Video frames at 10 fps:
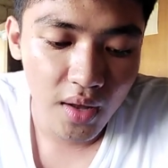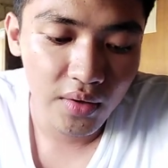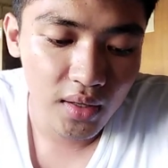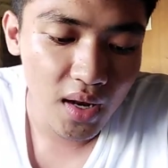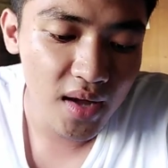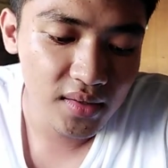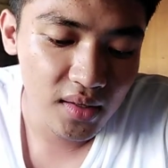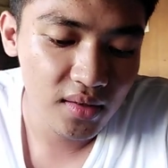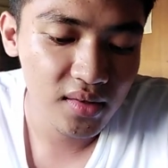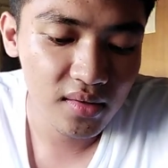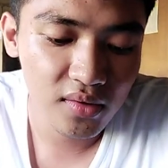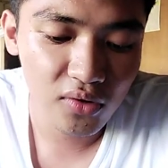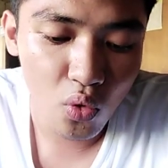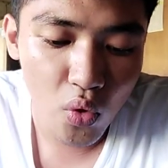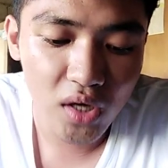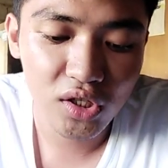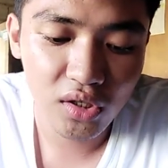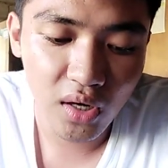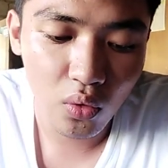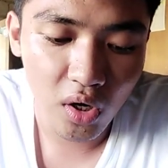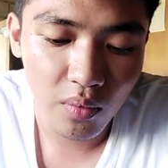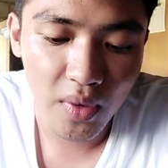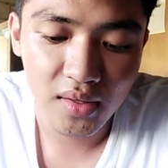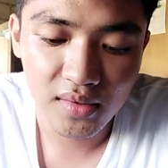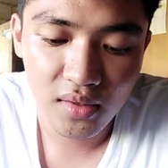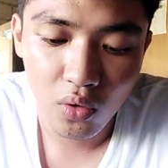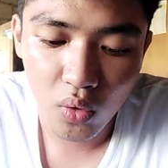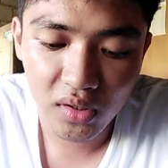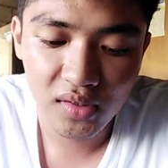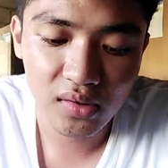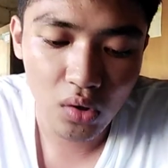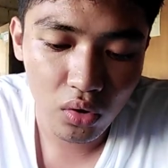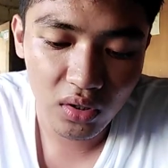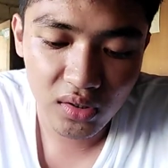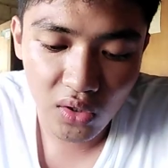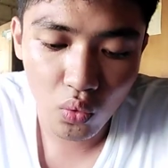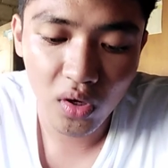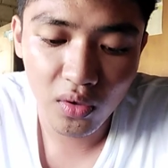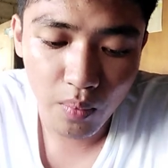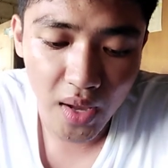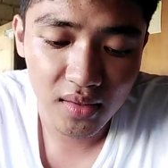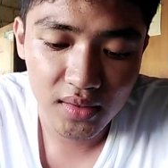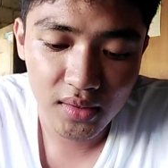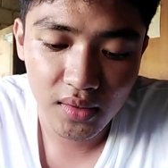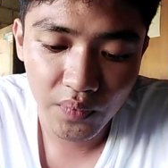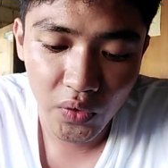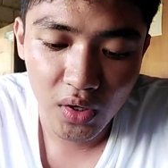And the last, it's stowage requirements. What is storage requirements?